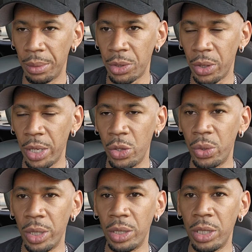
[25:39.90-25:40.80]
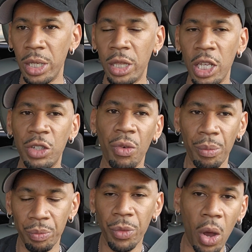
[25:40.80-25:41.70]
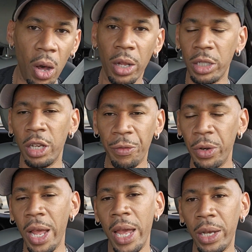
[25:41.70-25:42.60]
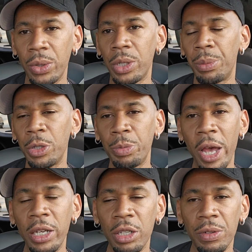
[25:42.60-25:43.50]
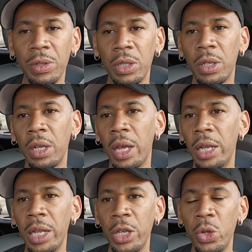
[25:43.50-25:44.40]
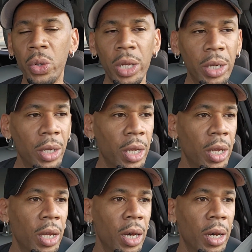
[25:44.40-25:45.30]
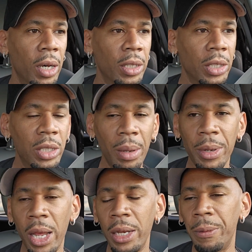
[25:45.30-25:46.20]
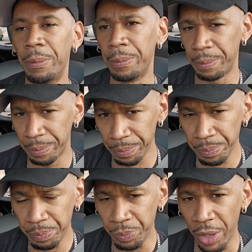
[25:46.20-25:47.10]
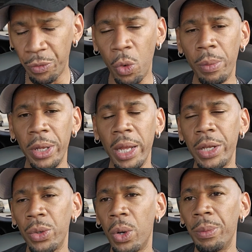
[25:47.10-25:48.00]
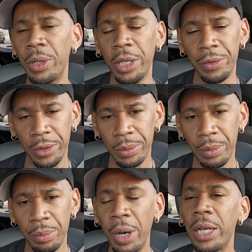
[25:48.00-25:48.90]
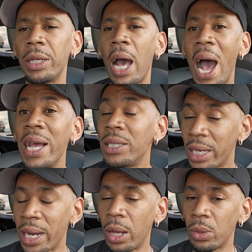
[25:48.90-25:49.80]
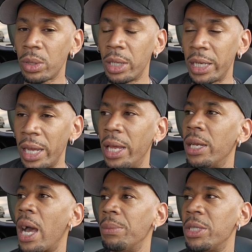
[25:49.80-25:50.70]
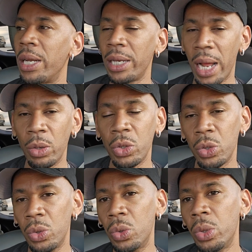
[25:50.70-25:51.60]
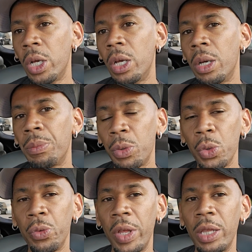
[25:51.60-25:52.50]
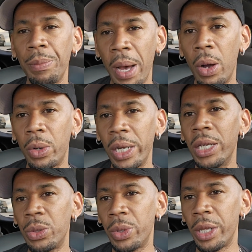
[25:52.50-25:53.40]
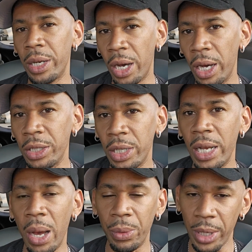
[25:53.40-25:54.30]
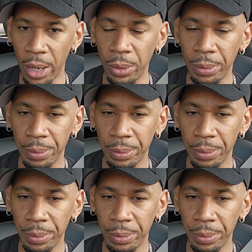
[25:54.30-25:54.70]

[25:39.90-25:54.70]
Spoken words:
so that you can see things from all different angles and perspectives, and then you can disseminate and formulate your own beliefs. But I'm setting out to prove that the power is within us and not without.